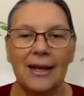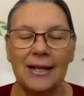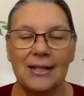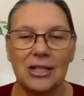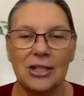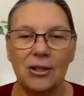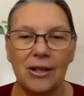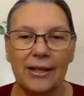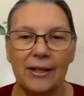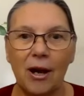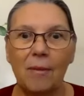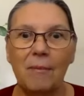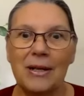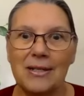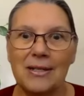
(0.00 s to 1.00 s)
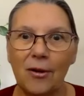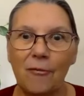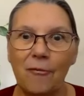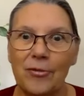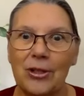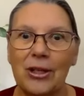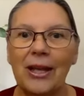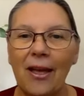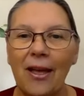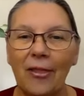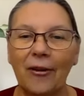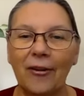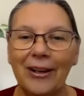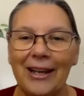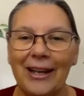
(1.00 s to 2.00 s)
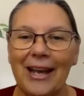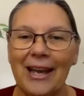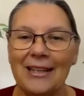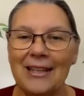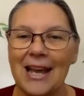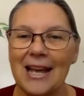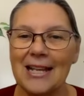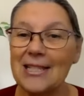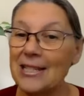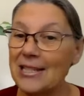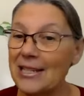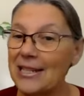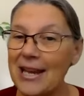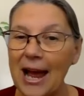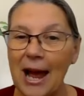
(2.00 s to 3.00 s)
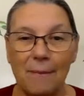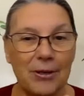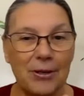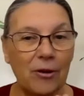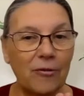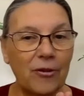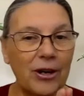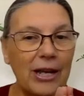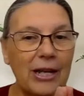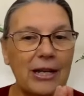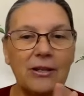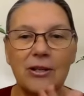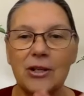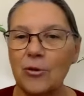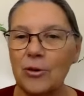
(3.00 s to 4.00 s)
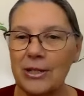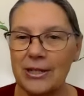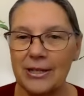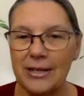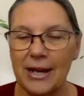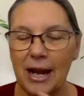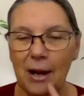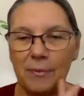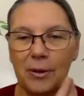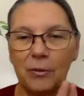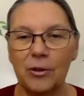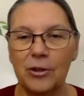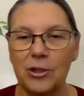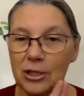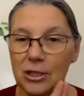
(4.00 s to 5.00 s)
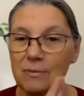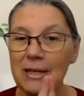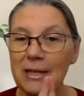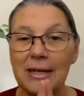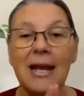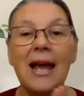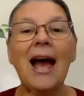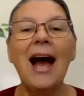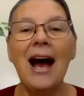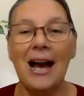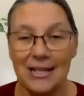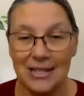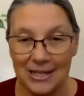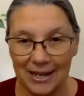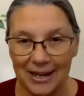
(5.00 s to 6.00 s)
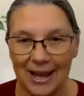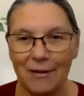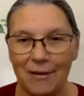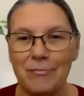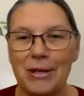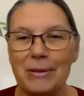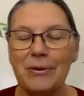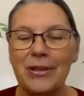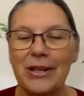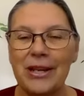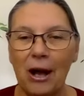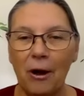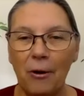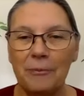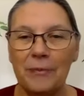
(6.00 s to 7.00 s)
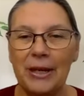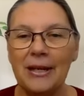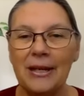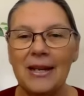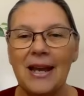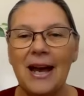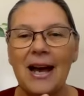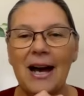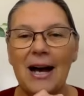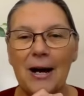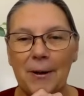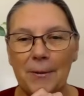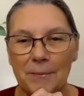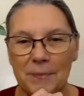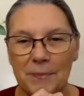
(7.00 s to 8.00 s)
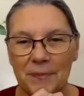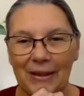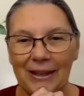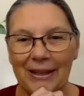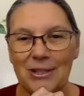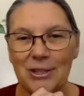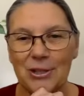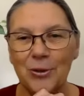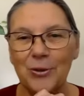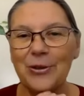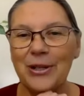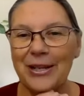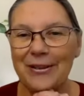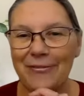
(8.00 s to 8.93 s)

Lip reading: until I got myself together. And yes, it didn't happen overnight. And no, it didn't happen with just me. I did have people that helped me. And so